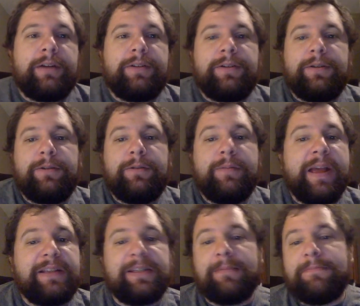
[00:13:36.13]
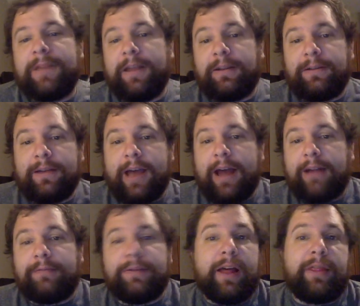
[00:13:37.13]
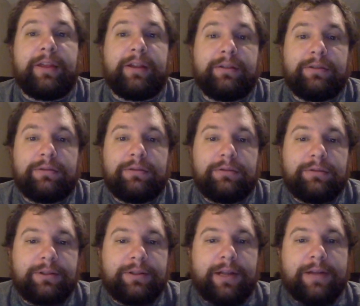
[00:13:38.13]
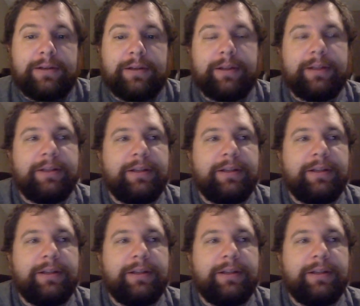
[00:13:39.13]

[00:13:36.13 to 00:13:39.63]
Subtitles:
to make something out of nothing, essentially.